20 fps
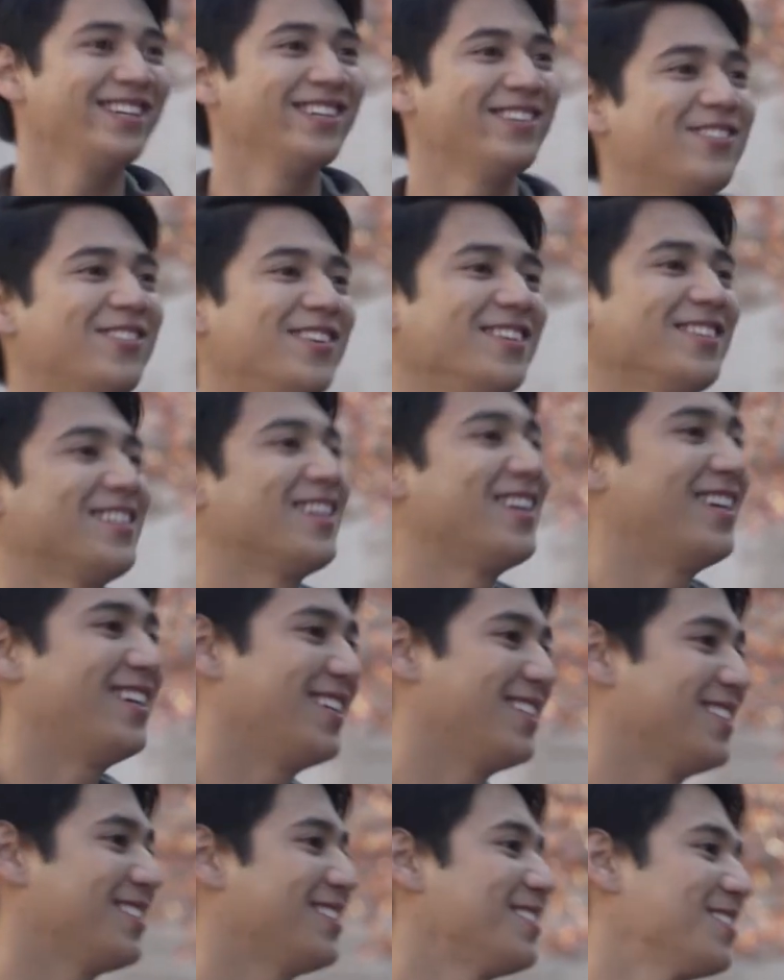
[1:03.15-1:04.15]
the vendor is
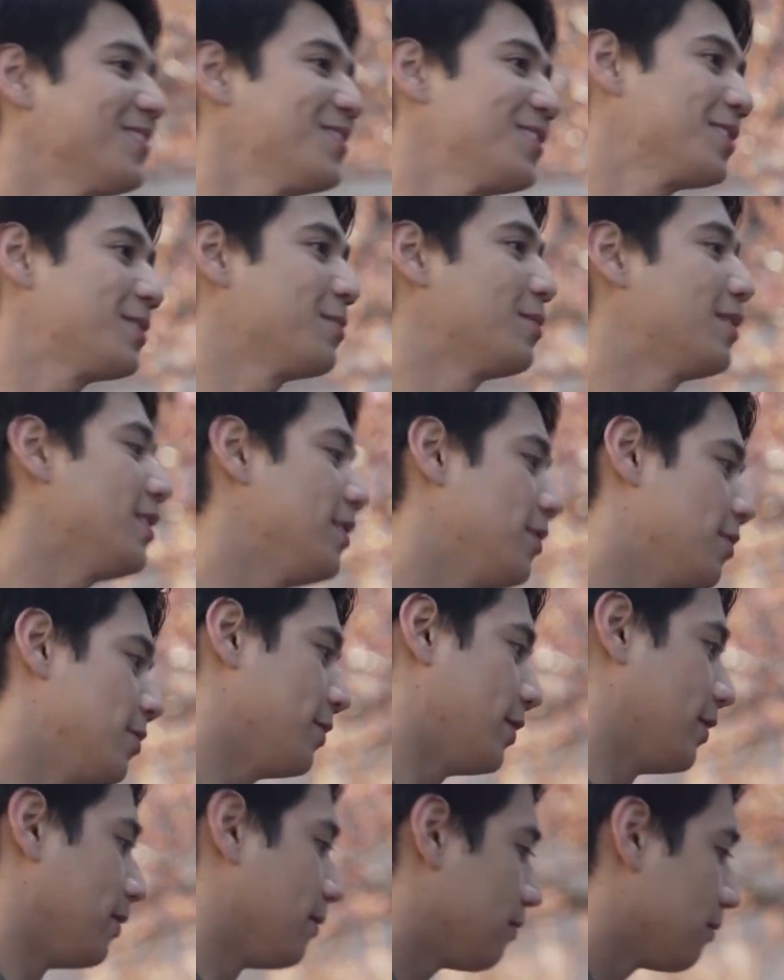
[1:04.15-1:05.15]
going to just come and
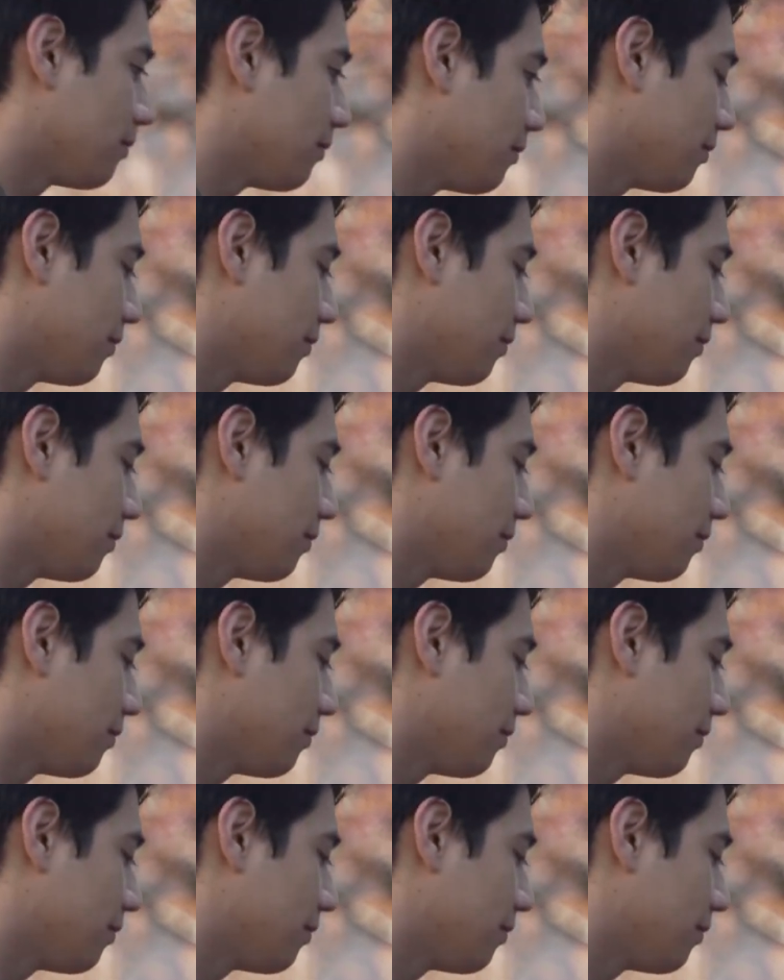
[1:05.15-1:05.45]
steal all of